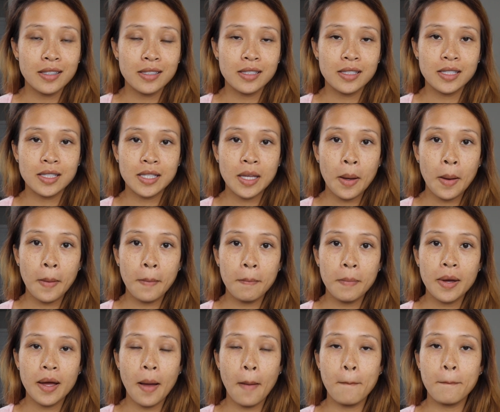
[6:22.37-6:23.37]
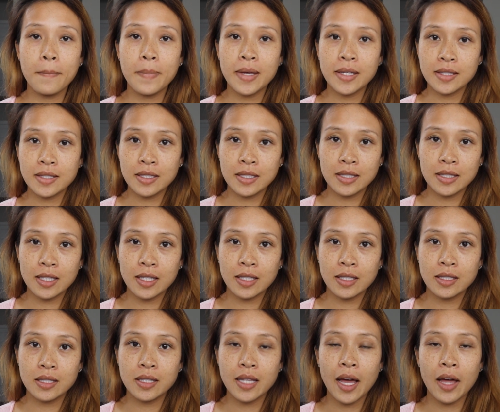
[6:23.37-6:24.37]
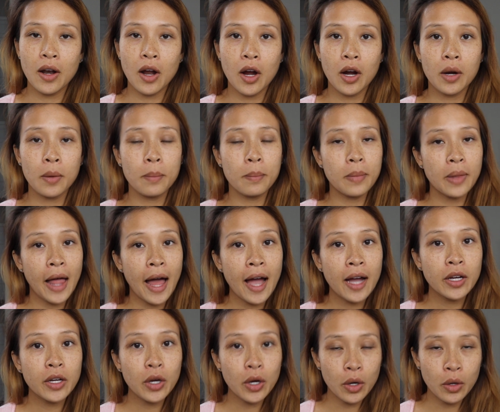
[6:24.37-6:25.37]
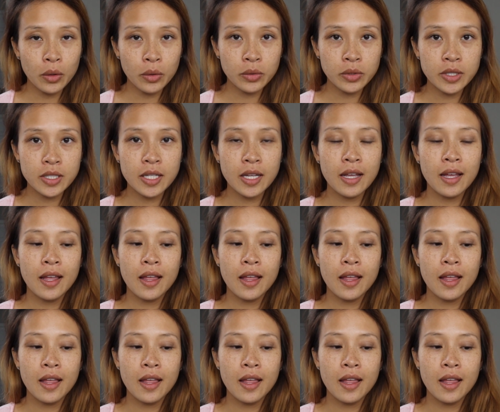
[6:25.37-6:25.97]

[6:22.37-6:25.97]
some businesses that are Black owned